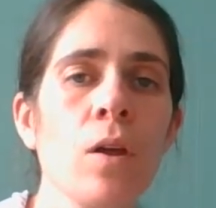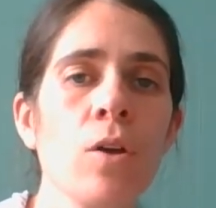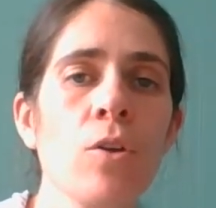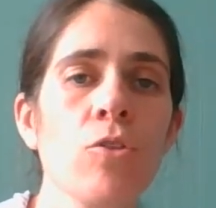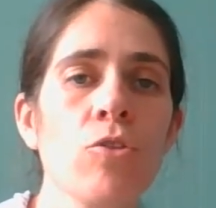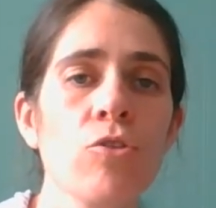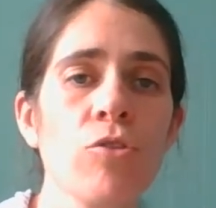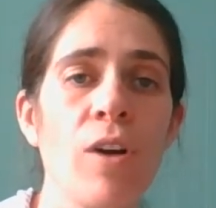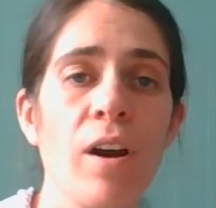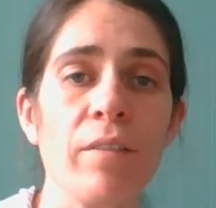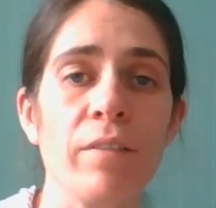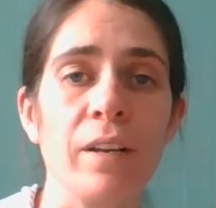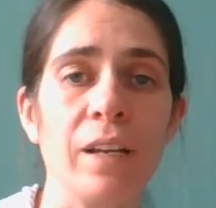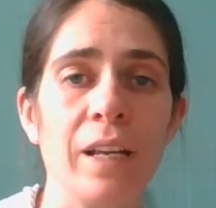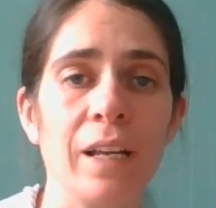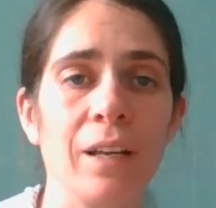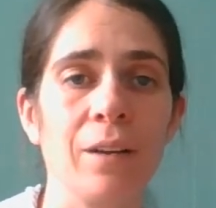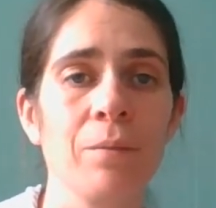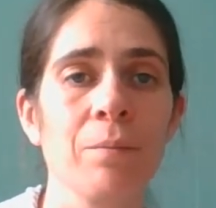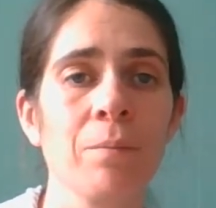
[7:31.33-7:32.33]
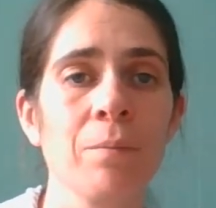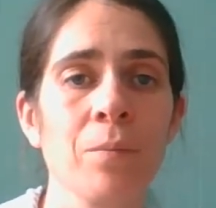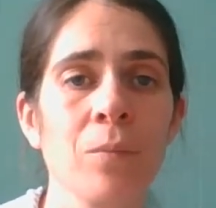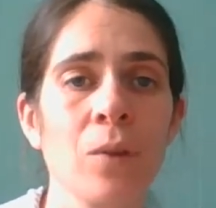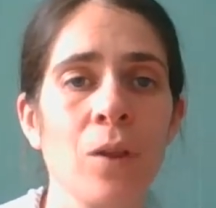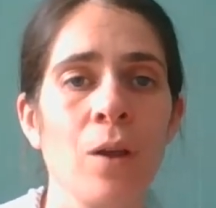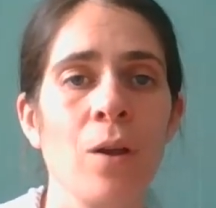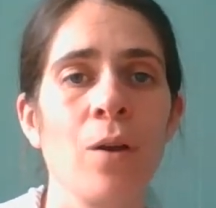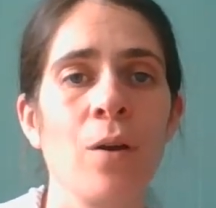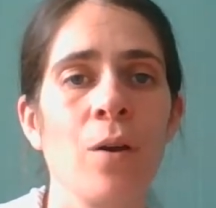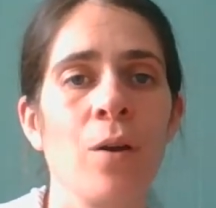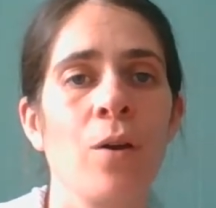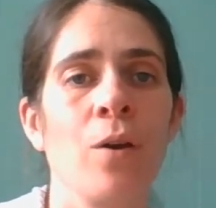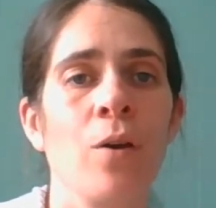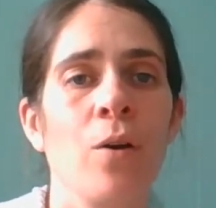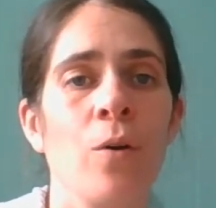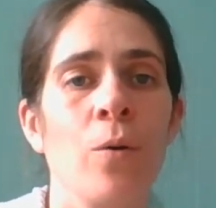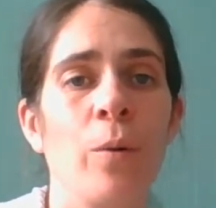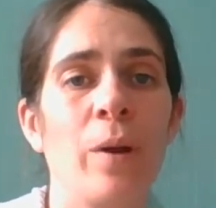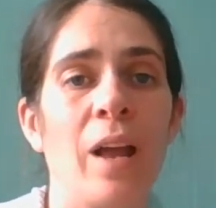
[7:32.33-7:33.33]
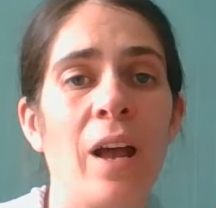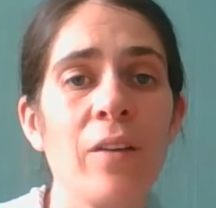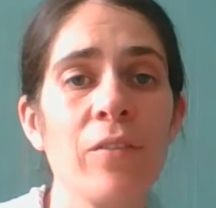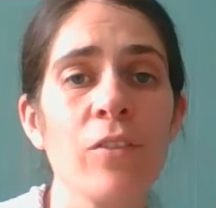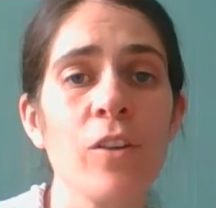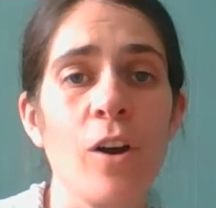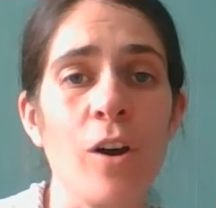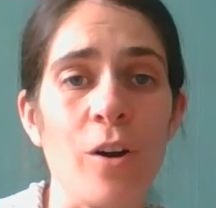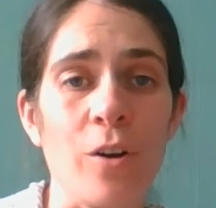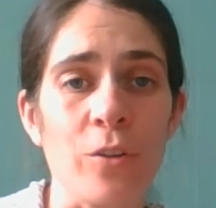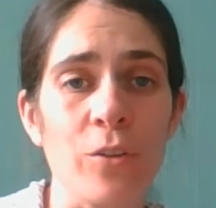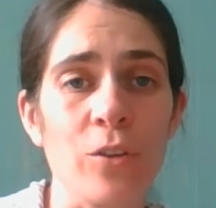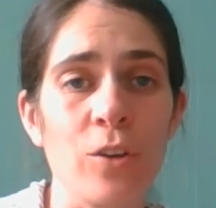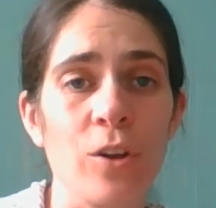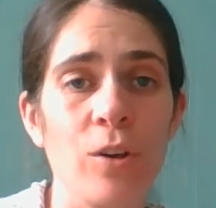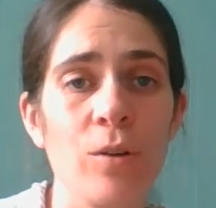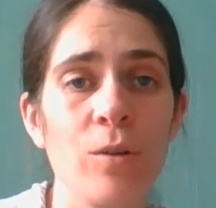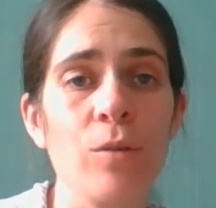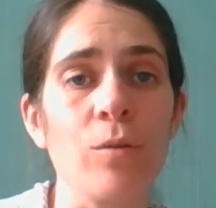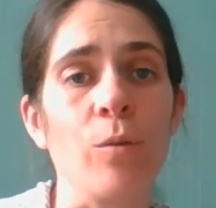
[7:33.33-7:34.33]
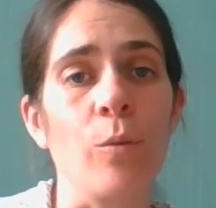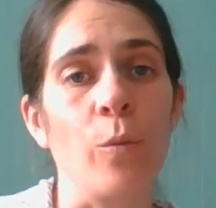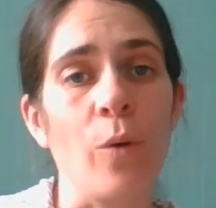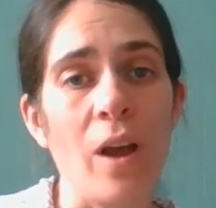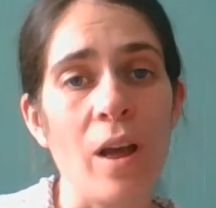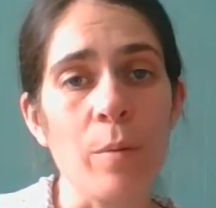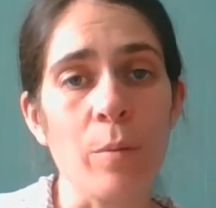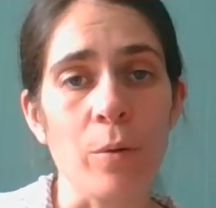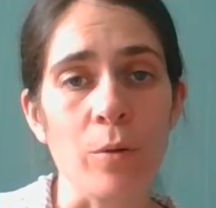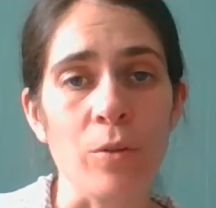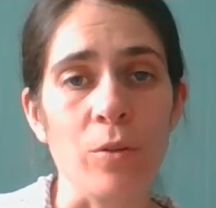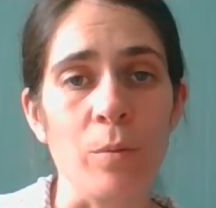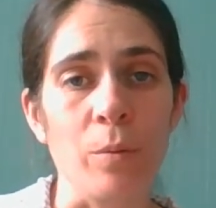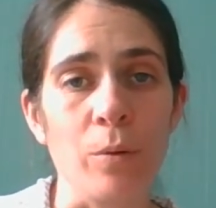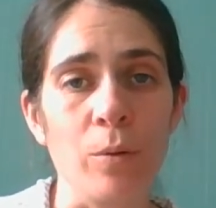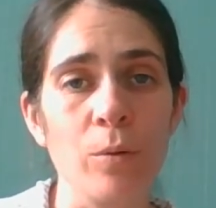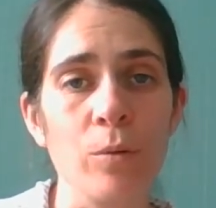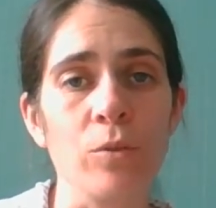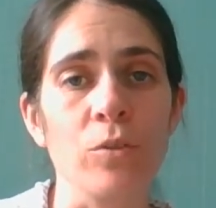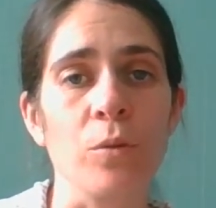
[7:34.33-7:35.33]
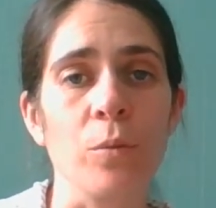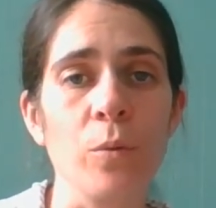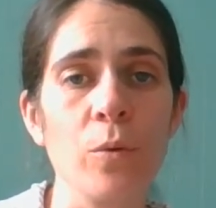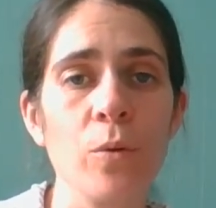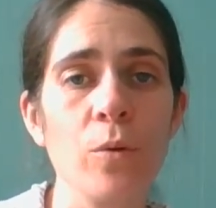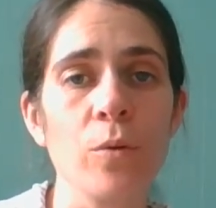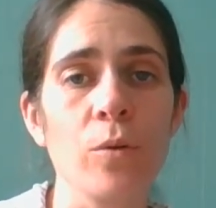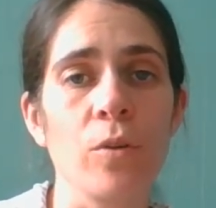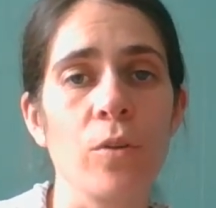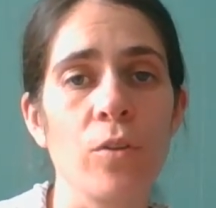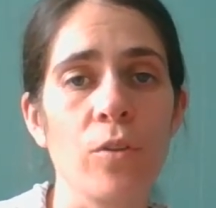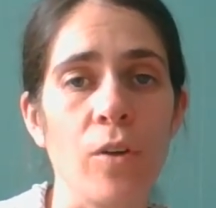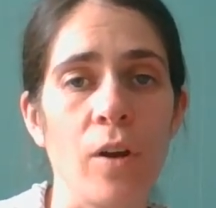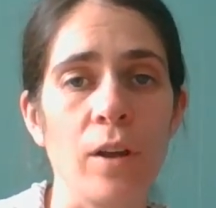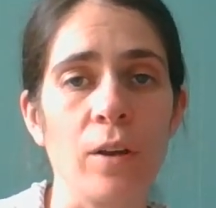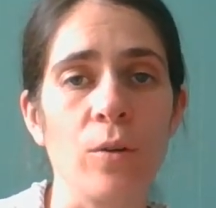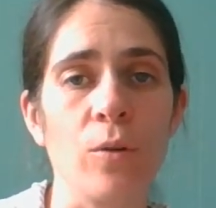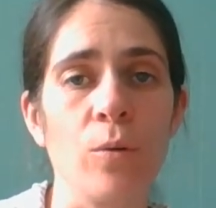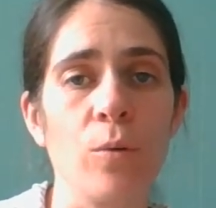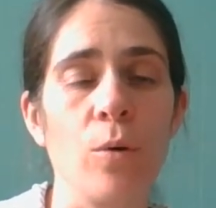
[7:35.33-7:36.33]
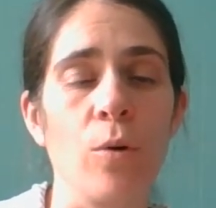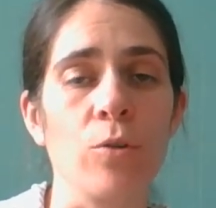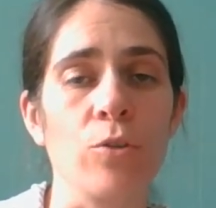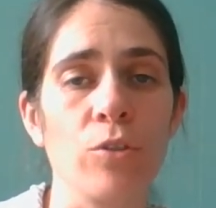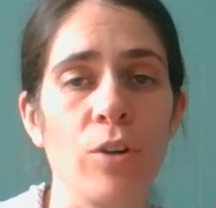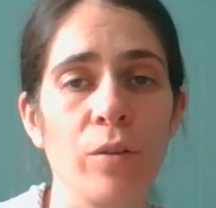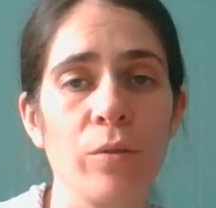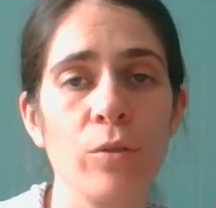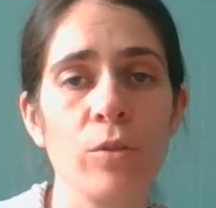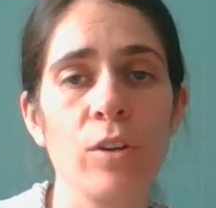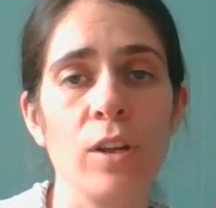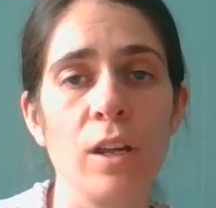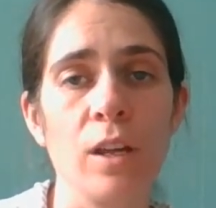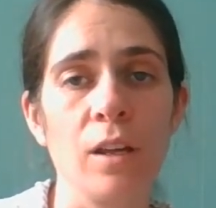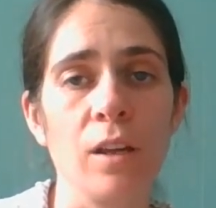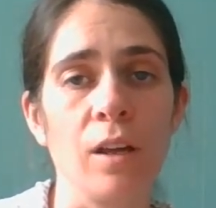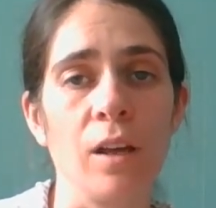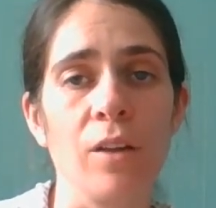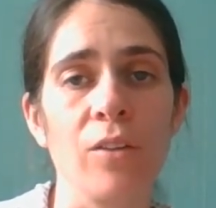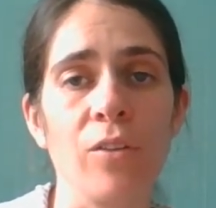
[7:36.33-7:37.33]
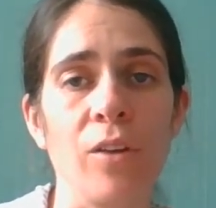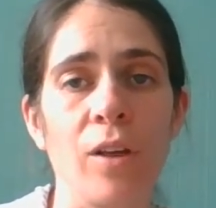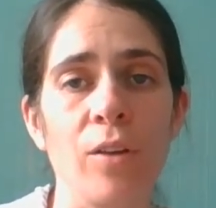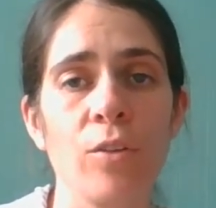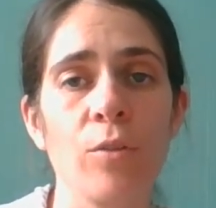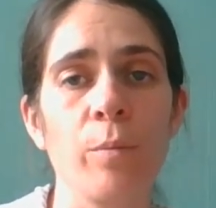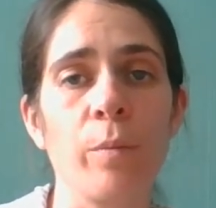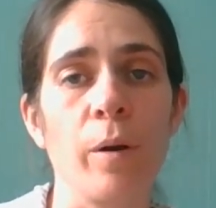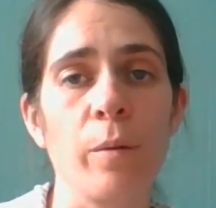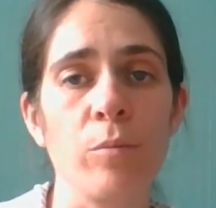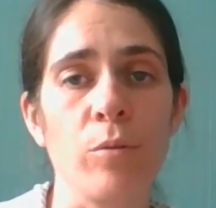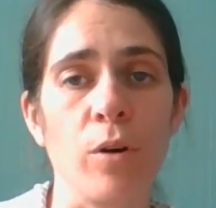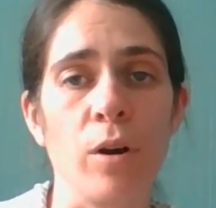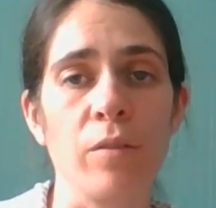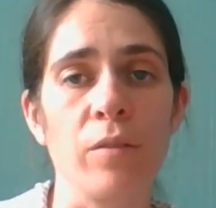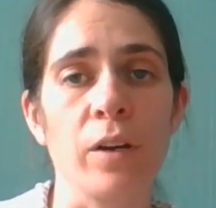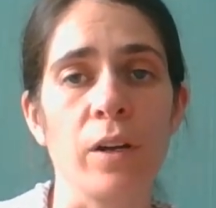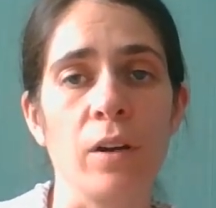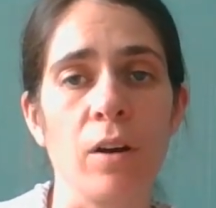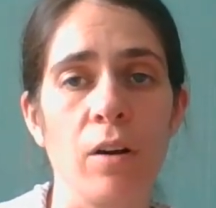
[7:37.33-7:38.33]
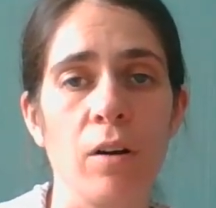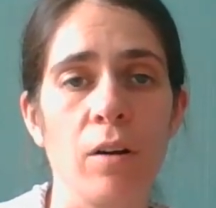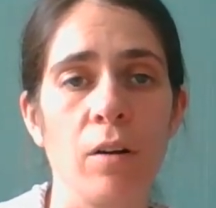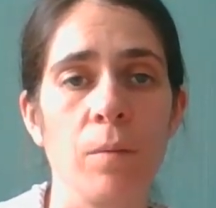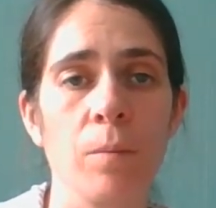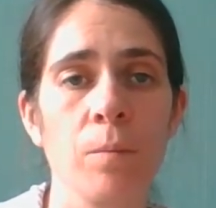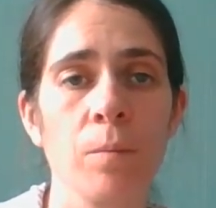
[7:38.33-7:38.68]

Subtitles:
Travelling. We have to ask you, where possible, to walk, cycle or travel to EKSS by private car.